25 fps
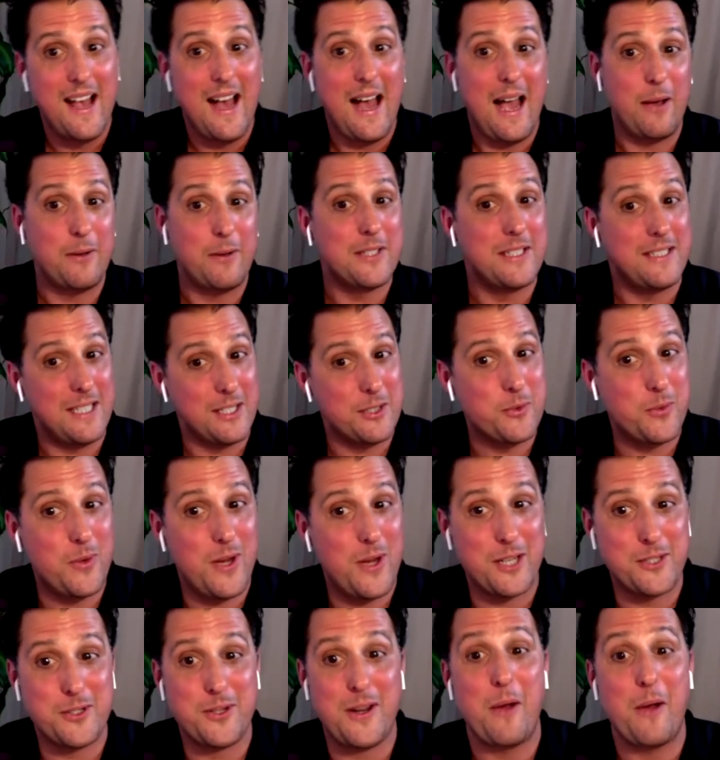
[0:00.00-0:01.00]
I was a
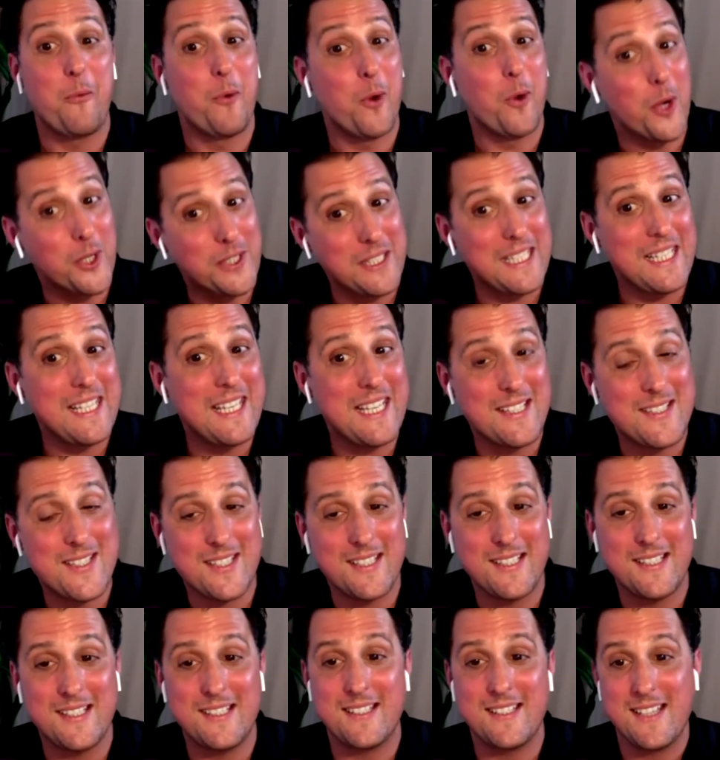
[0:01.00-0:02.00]
dishwasher. I worked in
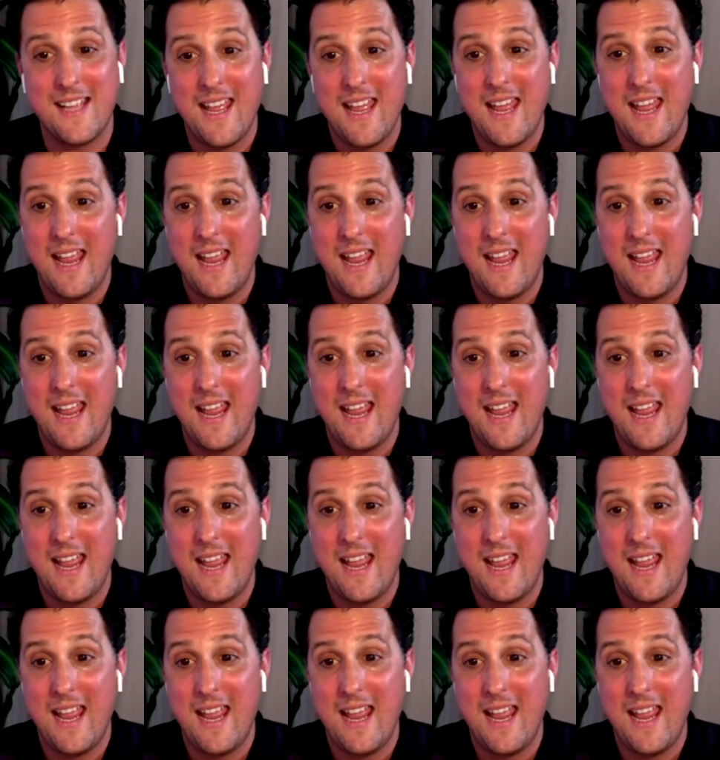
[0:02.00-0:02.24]
kitchens.